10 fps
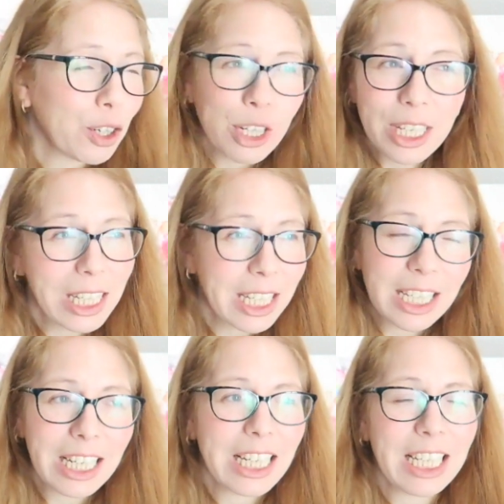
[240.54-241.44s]

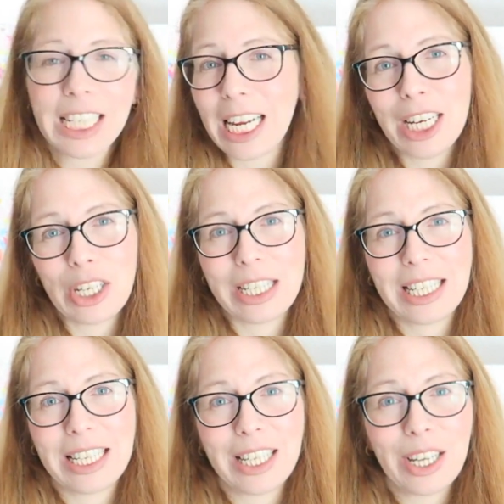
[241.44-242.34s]
first
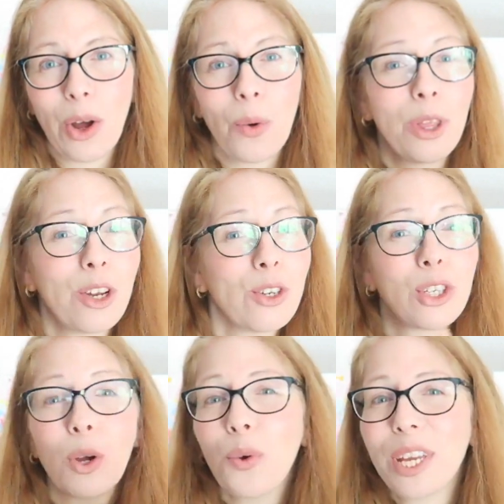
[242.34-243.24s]
stages. So
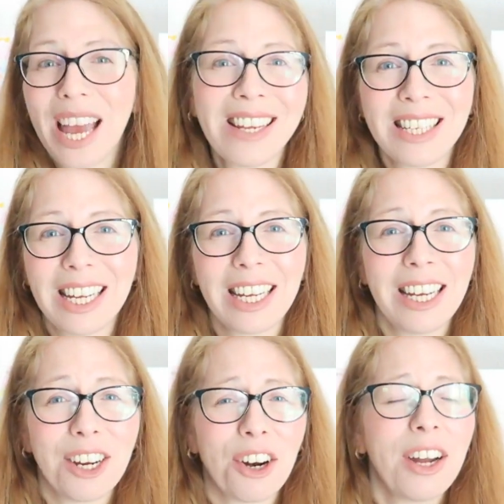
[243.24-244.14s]
there's no guessing
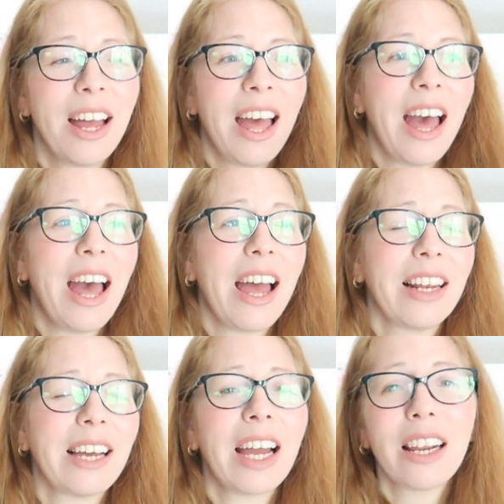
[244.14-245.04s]
here,
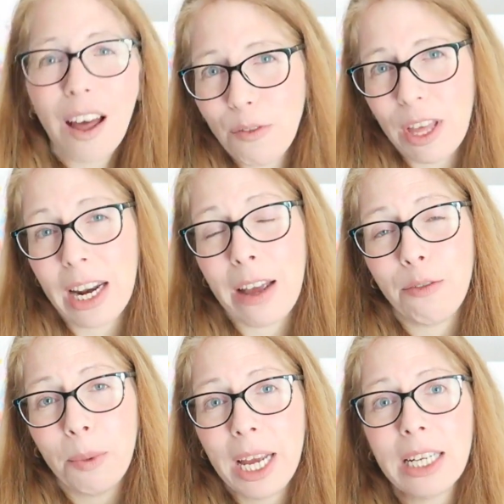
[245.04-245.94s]
and I love that.
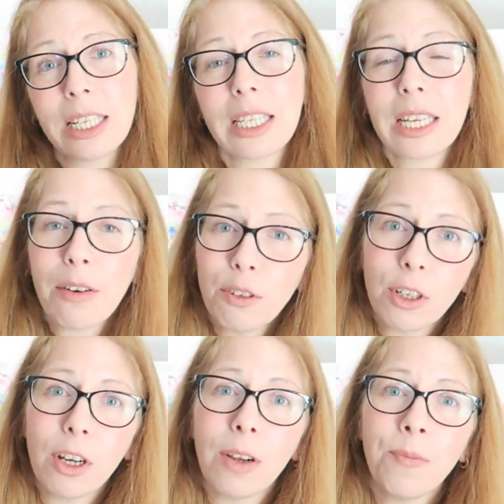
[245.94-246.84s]
I've made
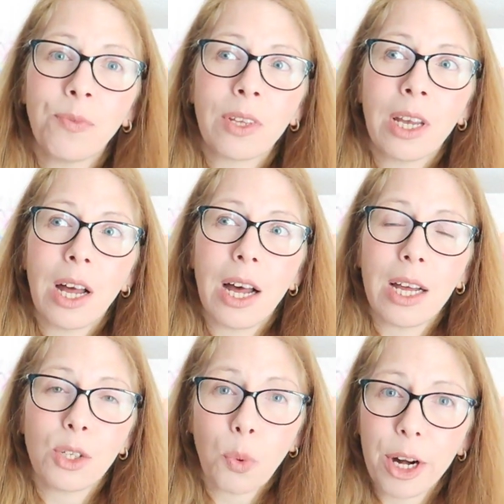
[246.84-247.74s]
several
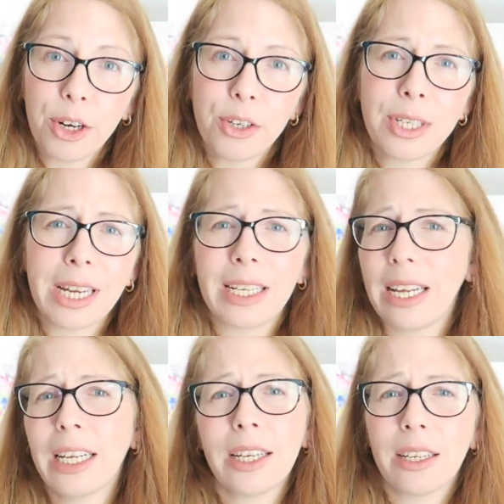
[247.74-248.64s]
sweaters and
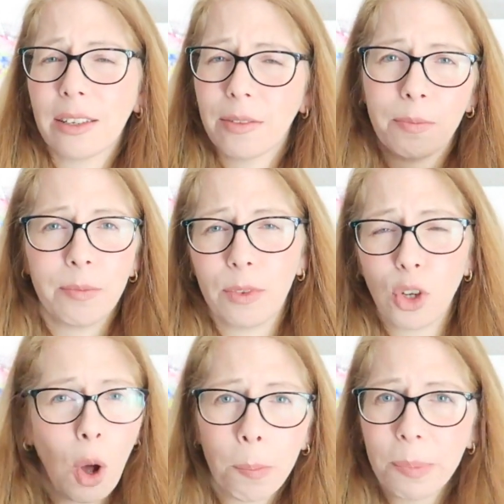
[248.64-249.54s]
like
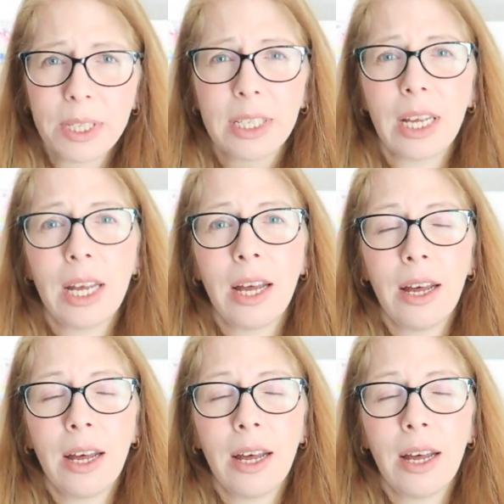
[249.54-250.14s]
tops